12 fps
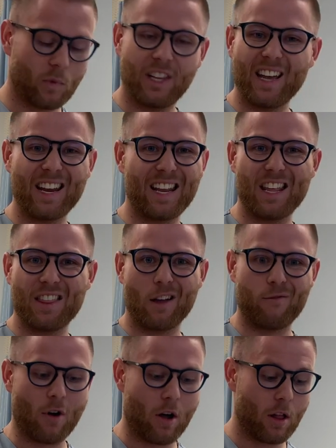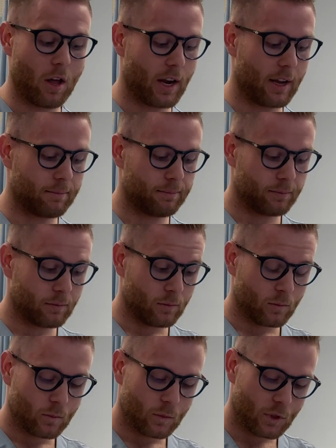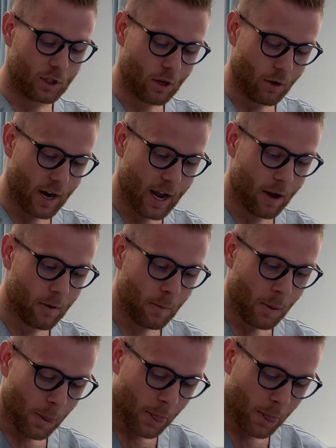letting anything fall on it. So now,